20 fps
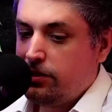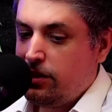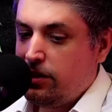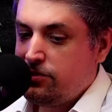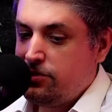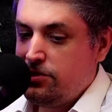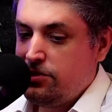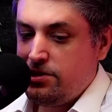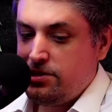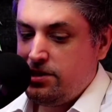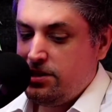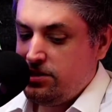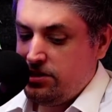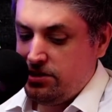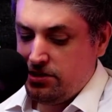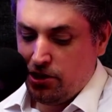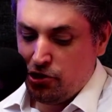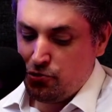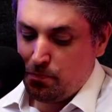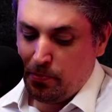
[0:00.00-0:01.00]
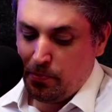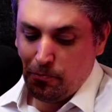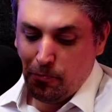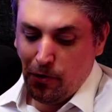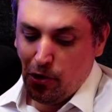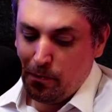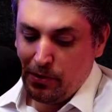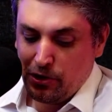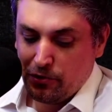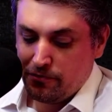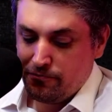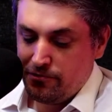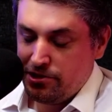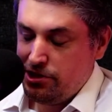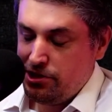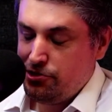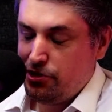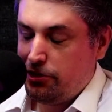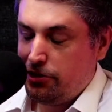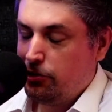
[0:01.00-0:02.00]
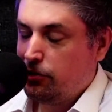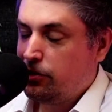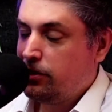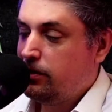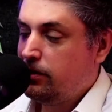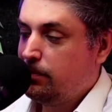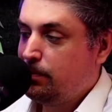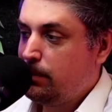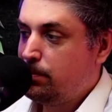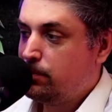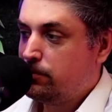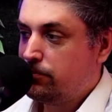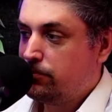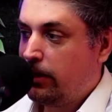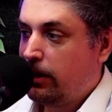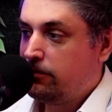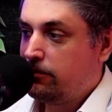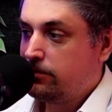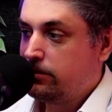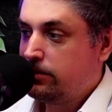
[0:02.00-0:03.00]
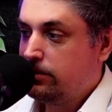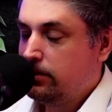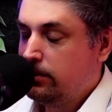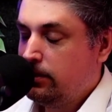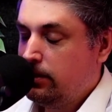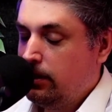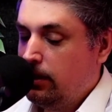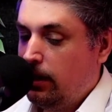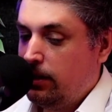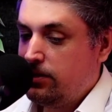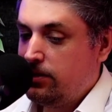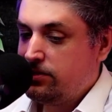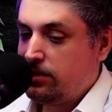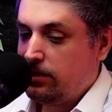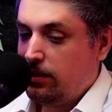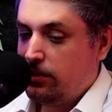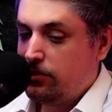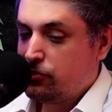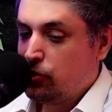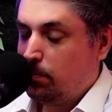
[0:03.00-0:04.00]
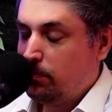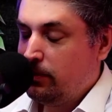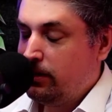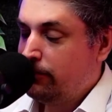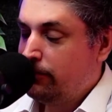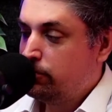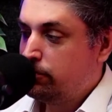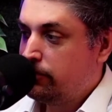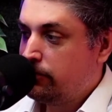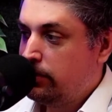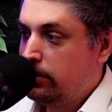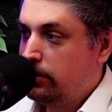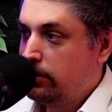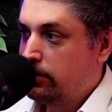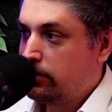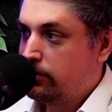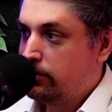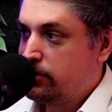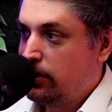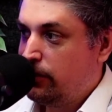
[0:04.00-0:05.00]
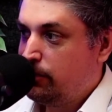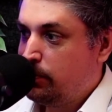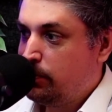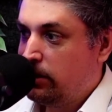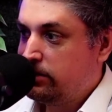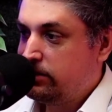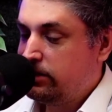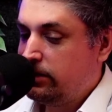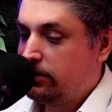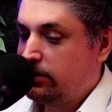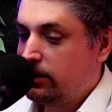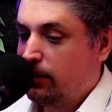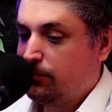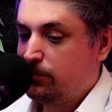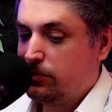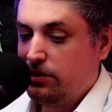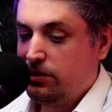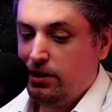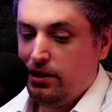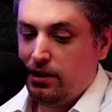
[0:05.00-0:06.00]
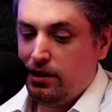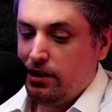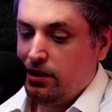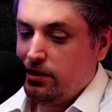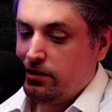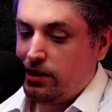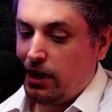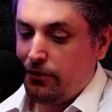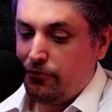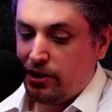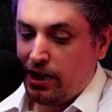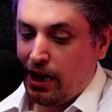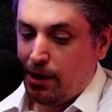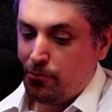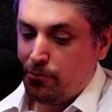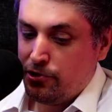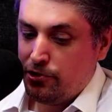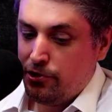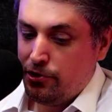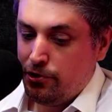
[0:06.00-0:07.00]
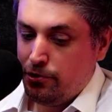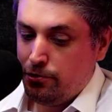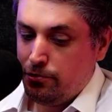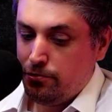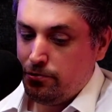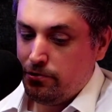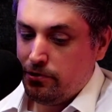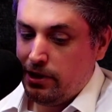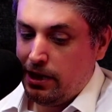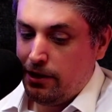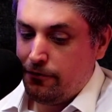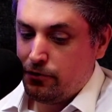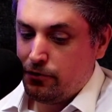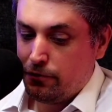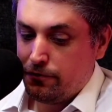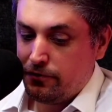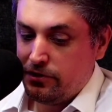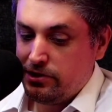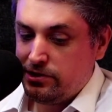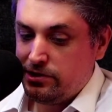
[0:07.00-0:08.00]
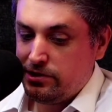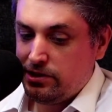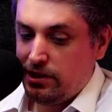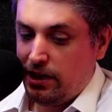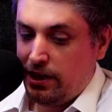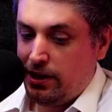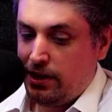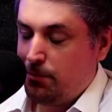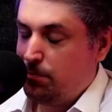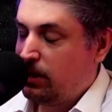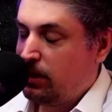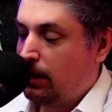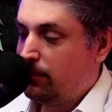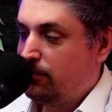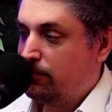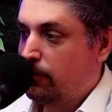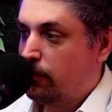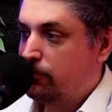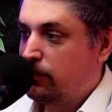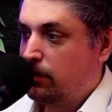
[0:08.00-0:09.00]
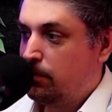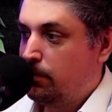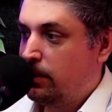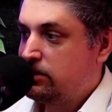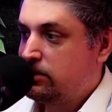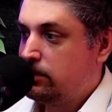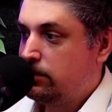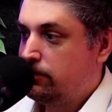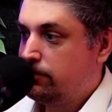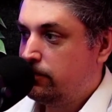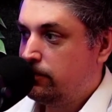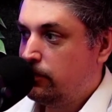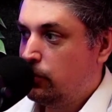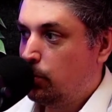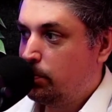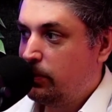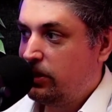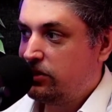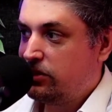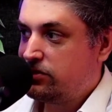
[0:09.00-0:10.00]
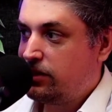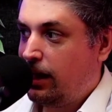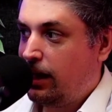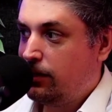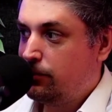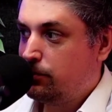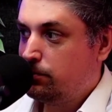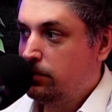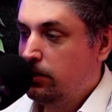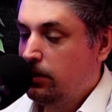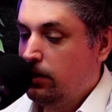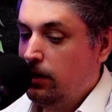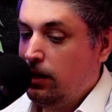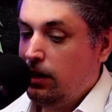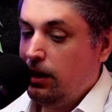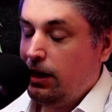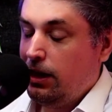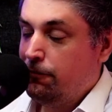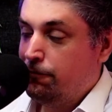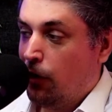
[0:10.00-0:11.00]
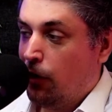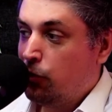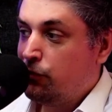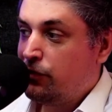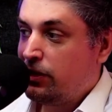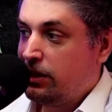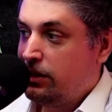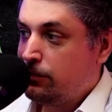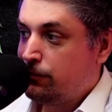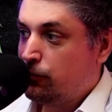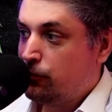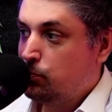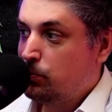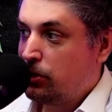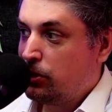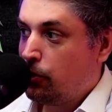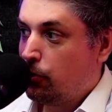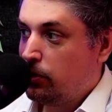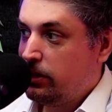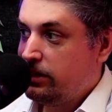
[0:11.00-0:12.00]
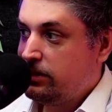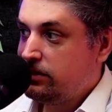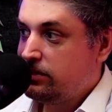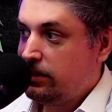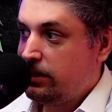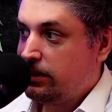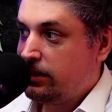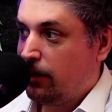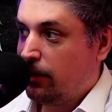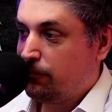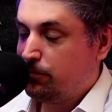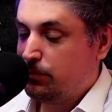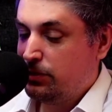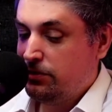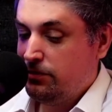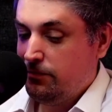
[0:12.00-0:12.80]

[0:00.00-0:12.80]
this goes well beyond Rishi Sunak. You look at the people around at the top level of the Conservative Party and the government. David Cameron, who left office and then became involved in a massive lobbying scandal involving his former colleagues in government.